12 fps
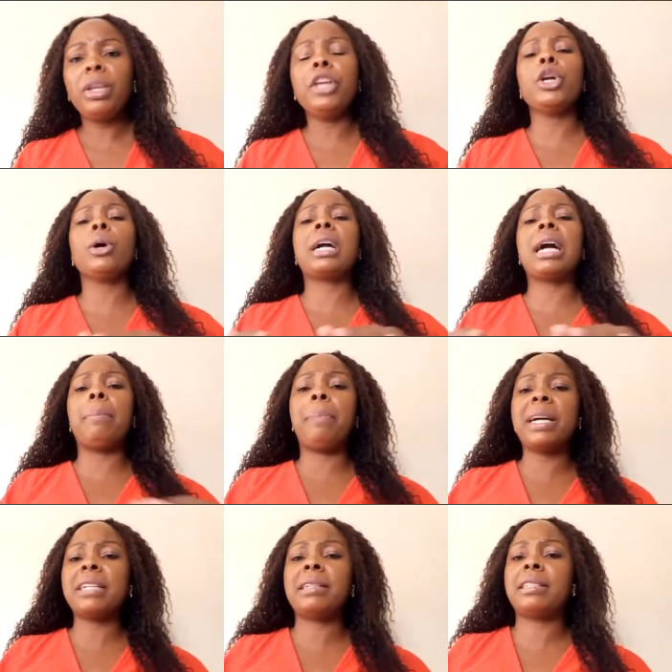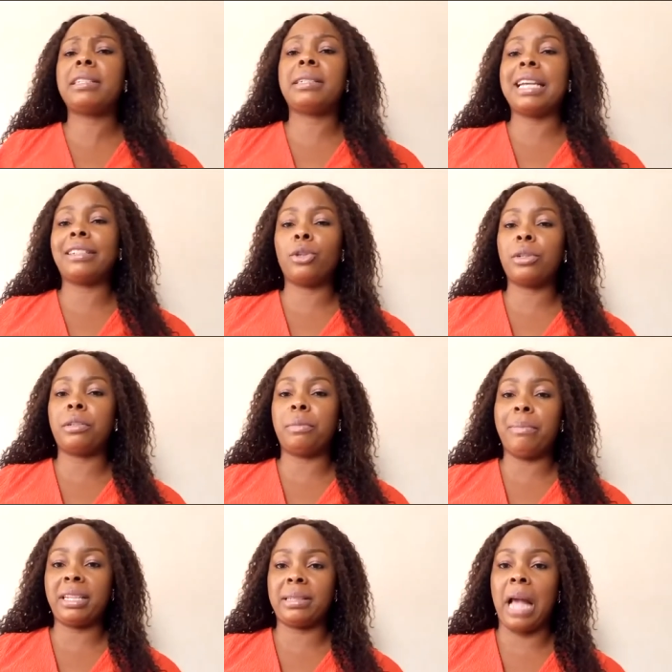Your capacity does not
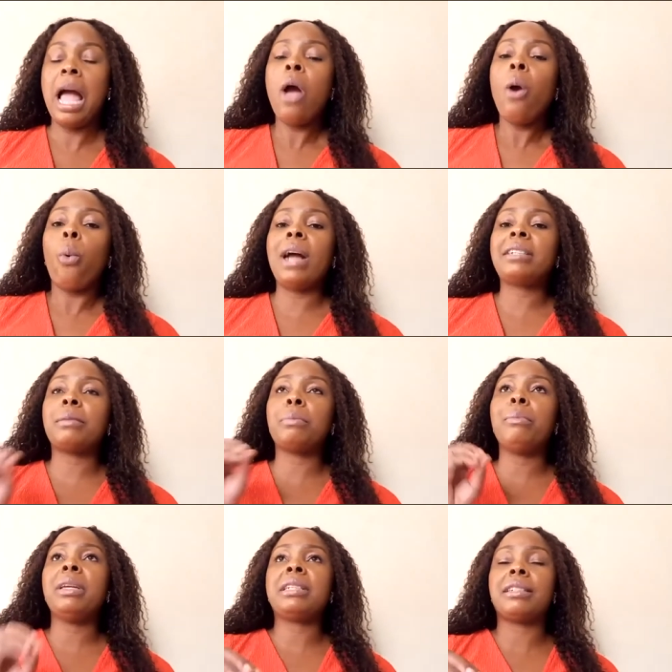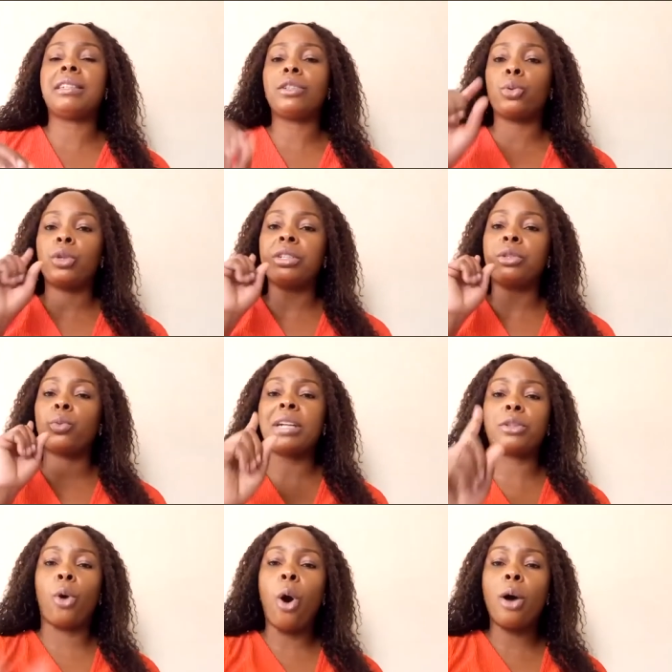matter. What matters is
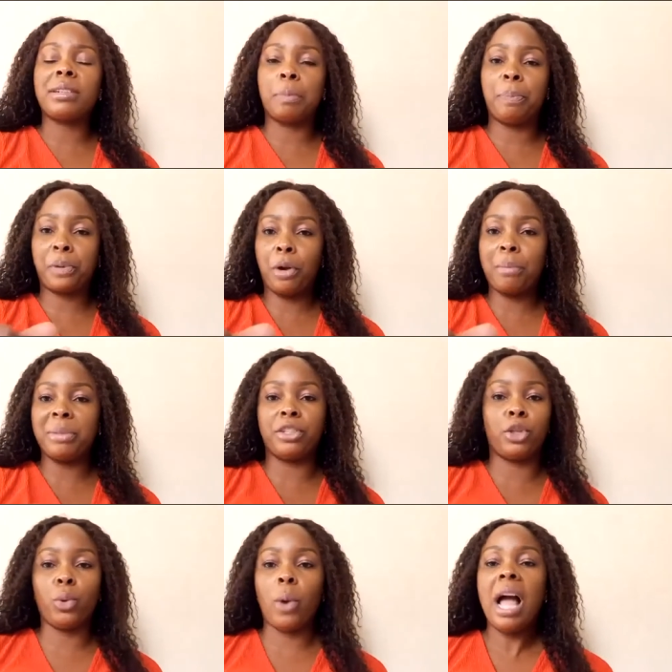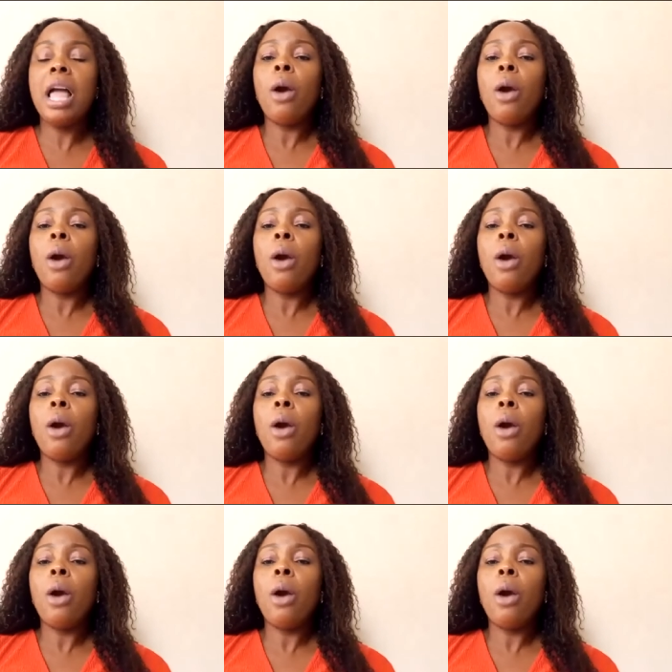what God promised you.